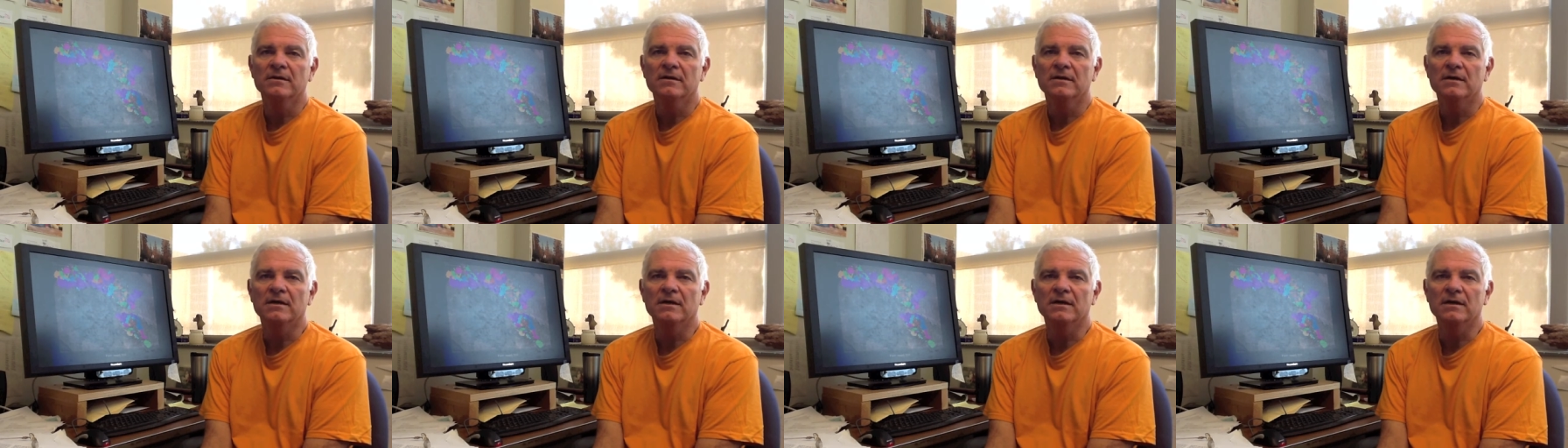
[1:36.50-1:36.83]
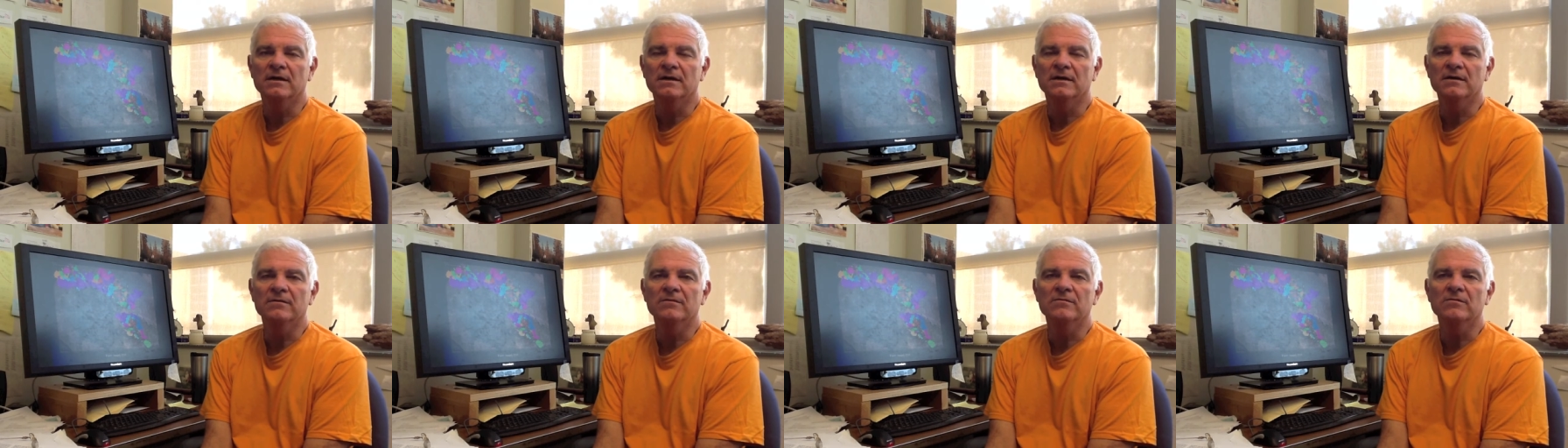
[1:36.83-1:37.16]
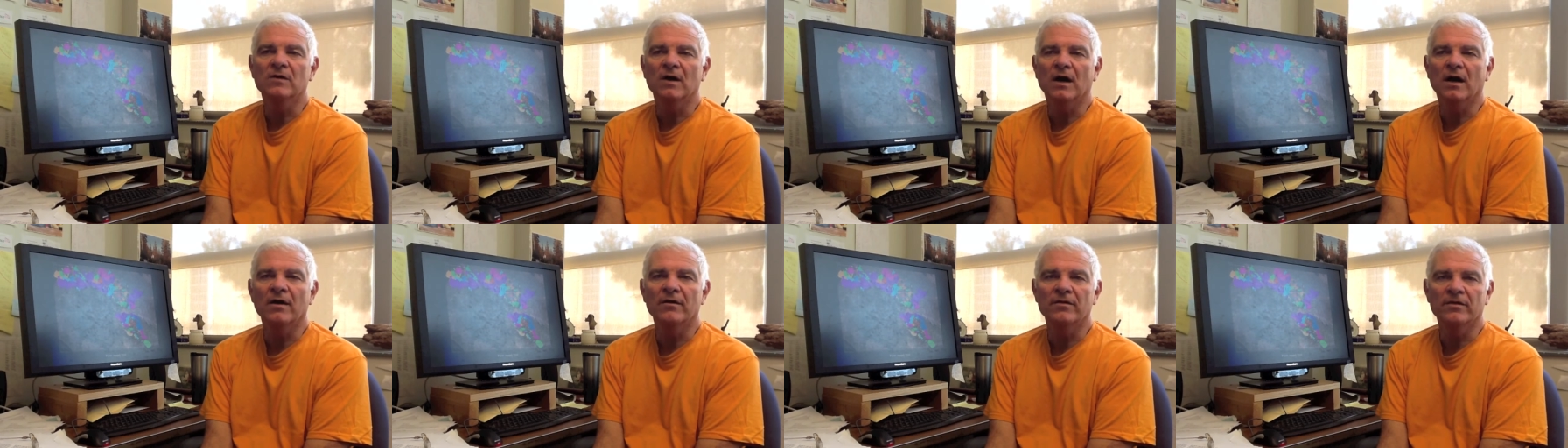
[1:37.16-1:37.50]
uh,
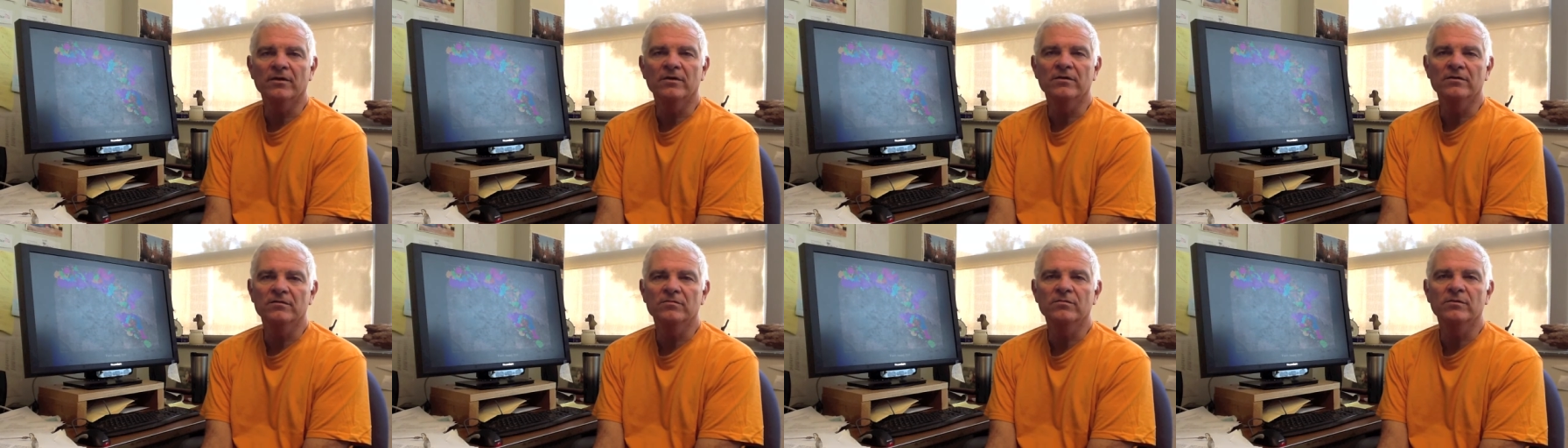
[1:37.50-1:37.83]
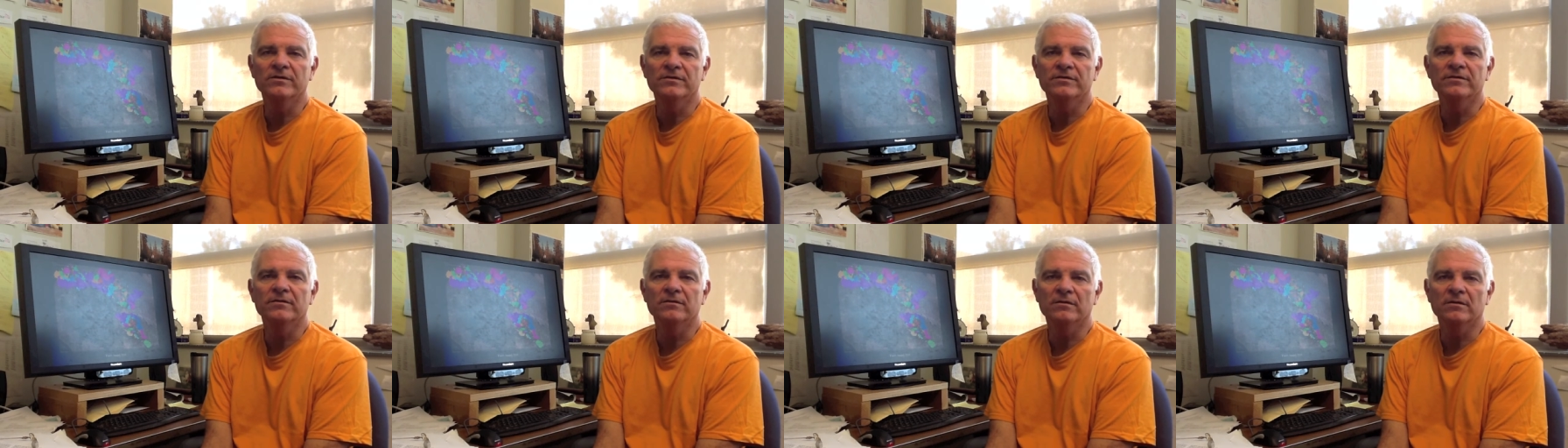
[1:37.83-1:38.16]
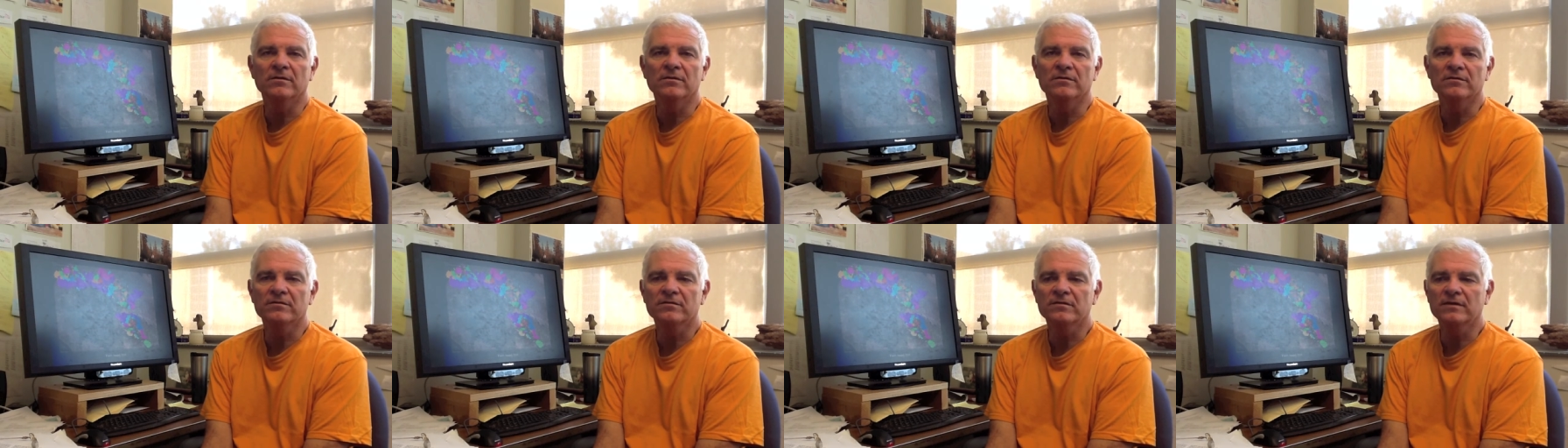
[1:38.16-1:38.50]
are those which are
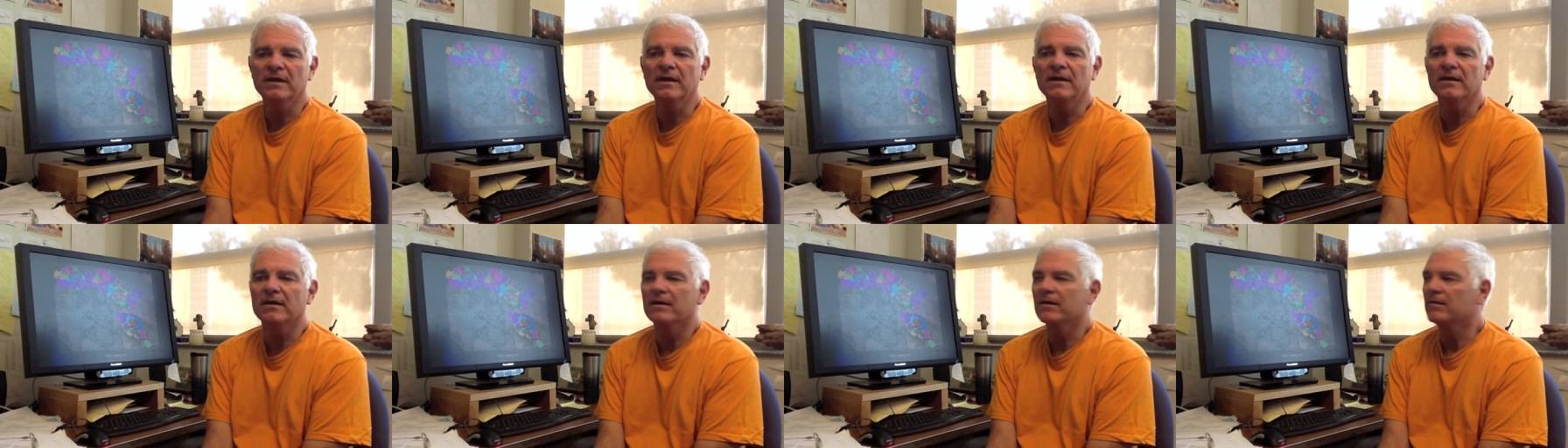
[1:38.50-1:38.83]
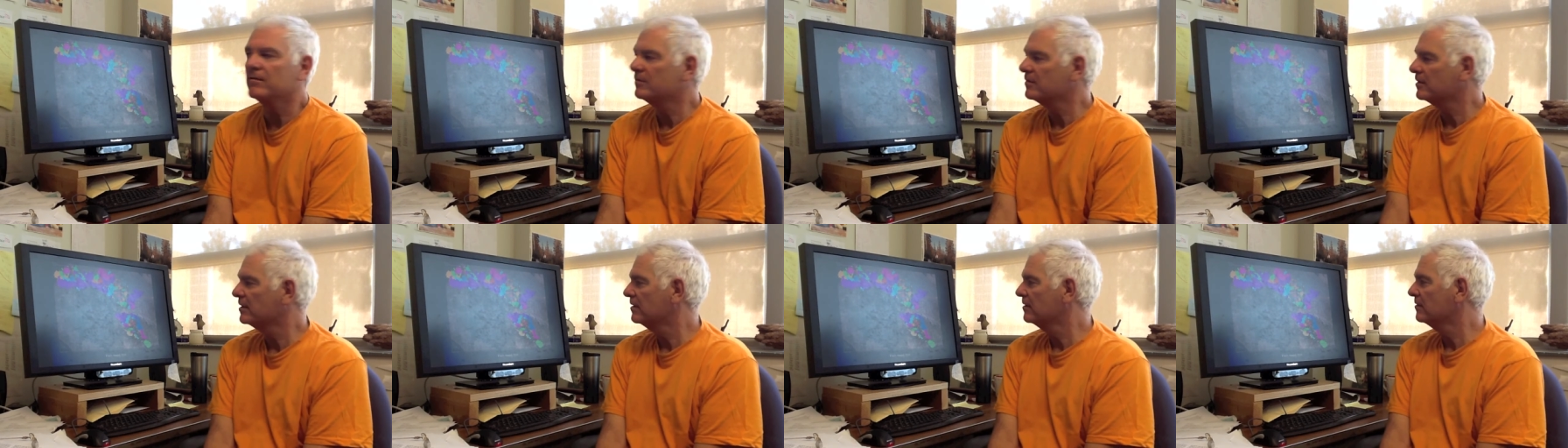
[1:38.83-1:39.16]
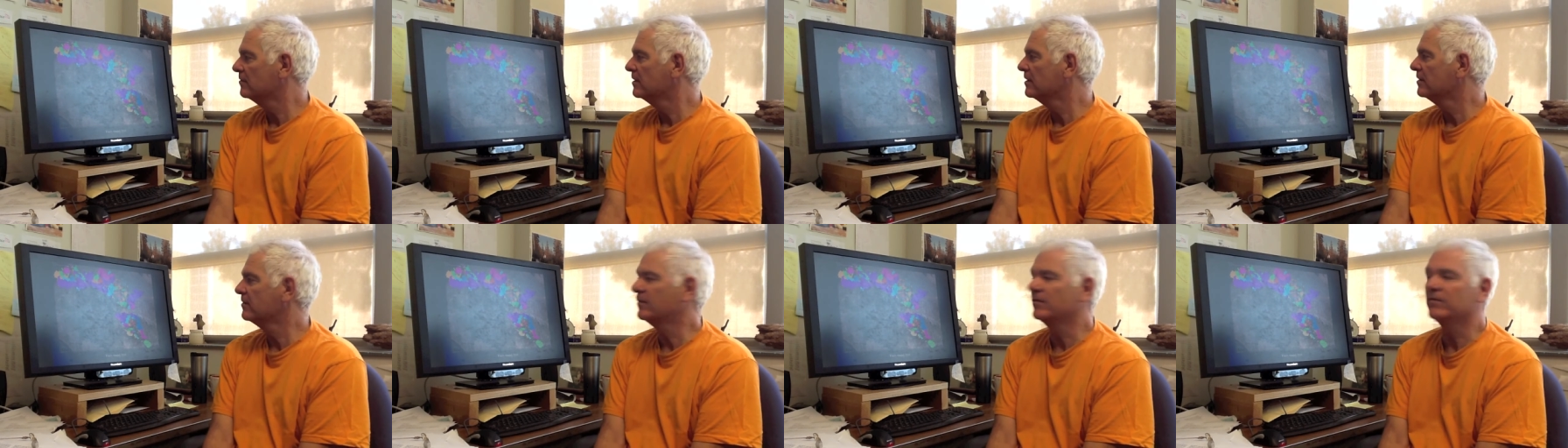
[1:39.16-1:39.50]
old stands.
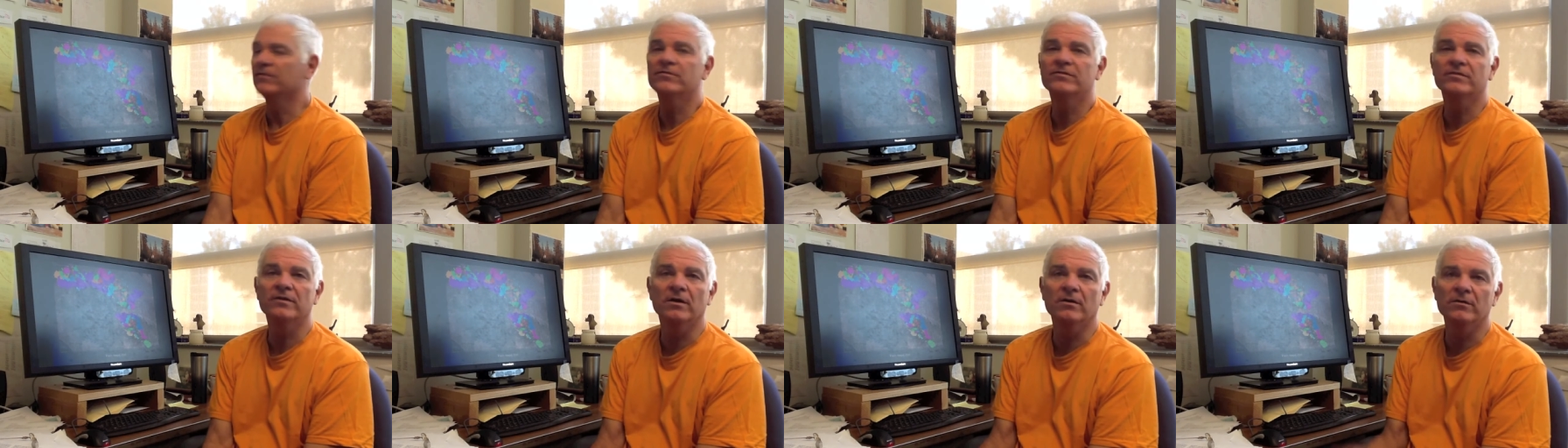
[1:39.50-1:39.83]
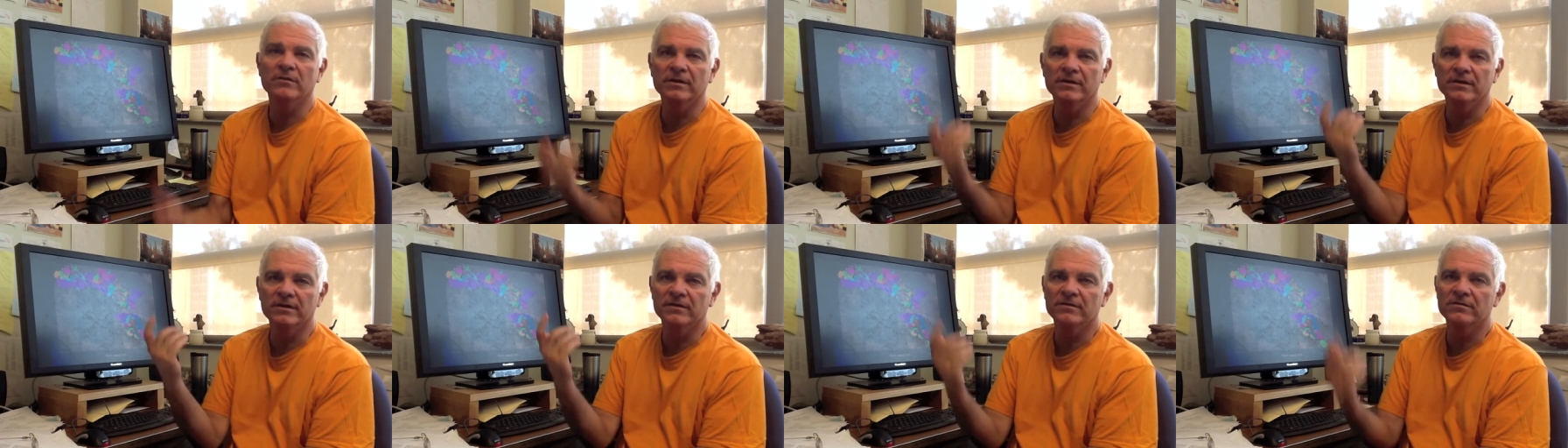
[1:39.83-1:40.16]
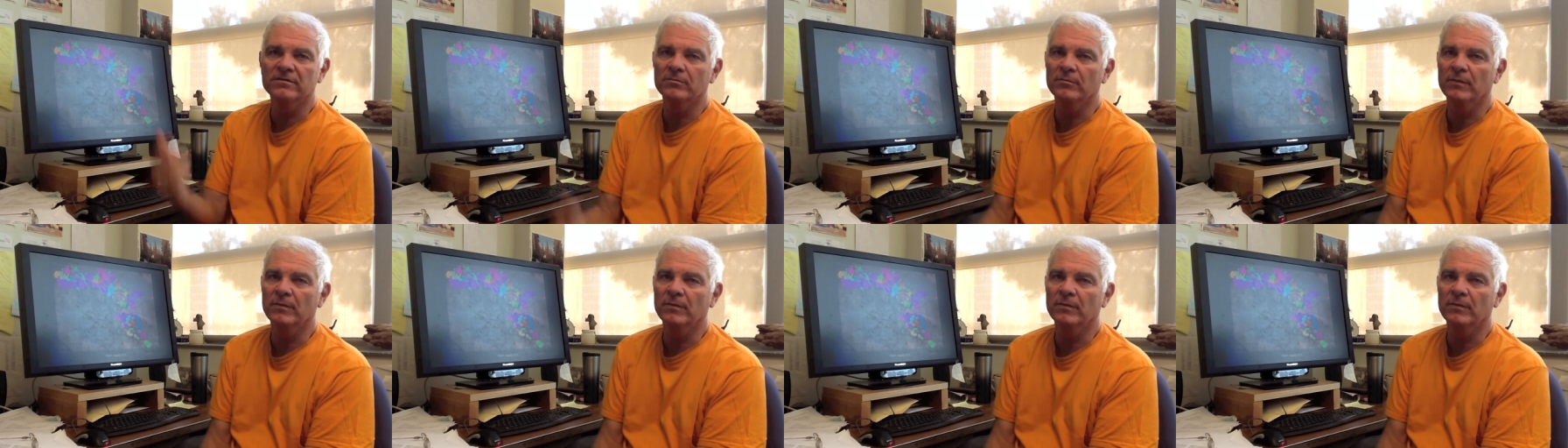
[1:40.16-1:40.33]
And this is shown in this